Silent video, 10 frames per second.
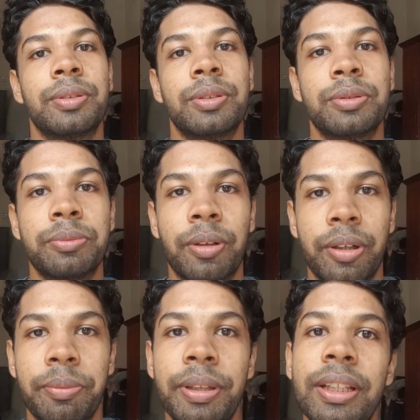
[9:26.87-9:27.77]
do
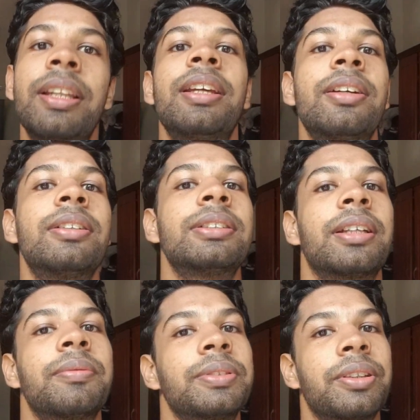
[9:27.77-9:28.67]
bodybuilding or
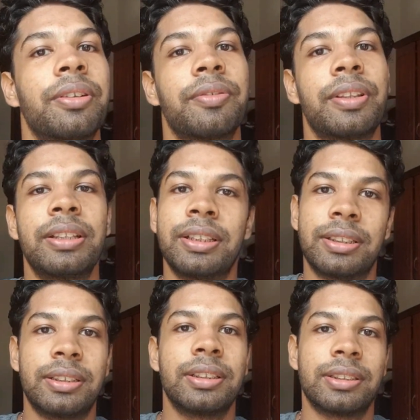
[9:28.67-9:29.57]
some sort of thing. This
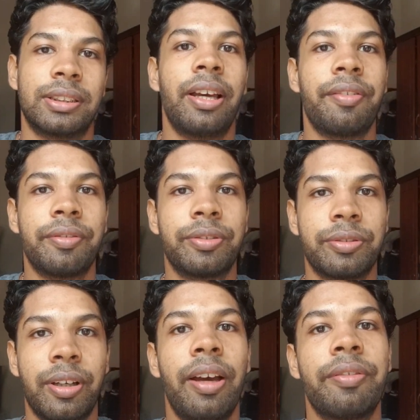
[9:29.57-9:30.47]
is just a
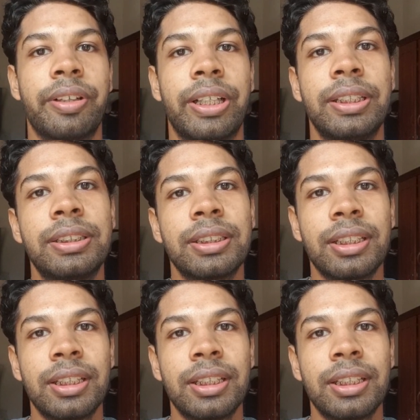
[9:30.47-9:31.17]
true average